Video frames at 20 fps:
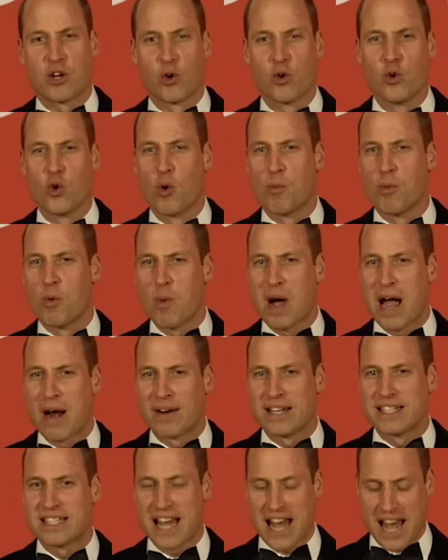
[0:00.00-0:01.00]
take on normal
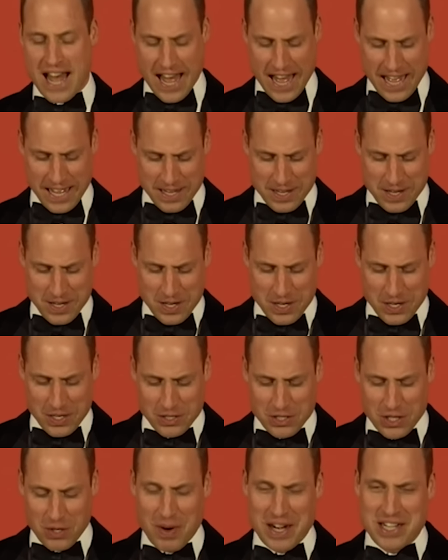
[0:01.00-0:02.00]
wear and tear
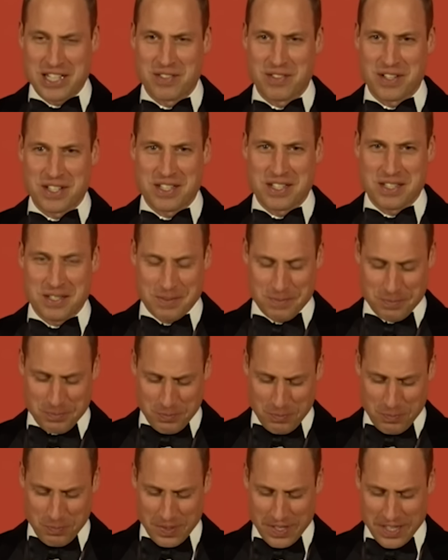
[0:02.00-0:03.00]
to the rest of us.
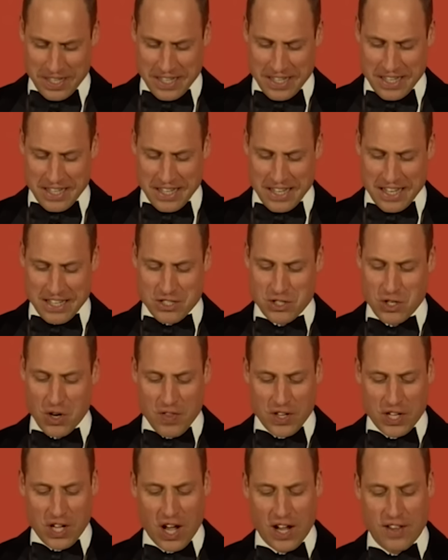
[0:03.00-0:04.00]
It's
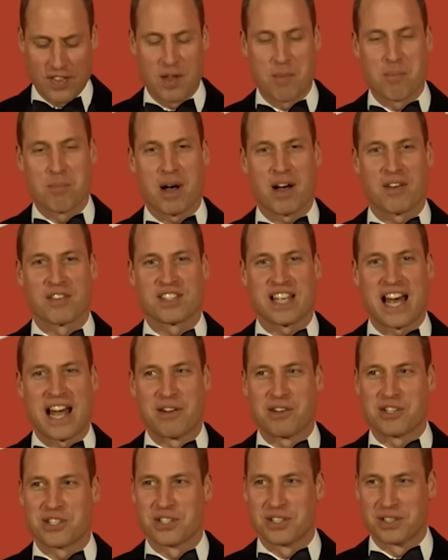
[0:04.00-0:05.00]
not the kind that buffs
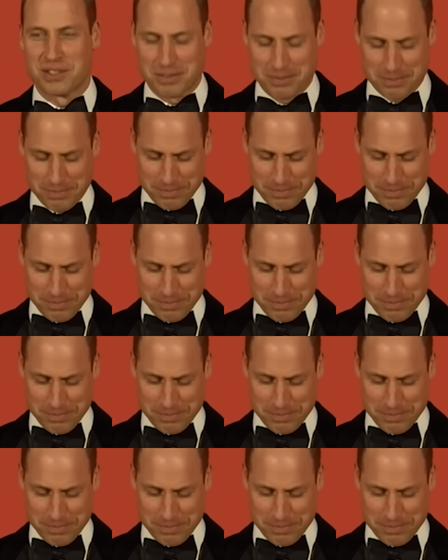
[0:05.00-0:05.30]
out.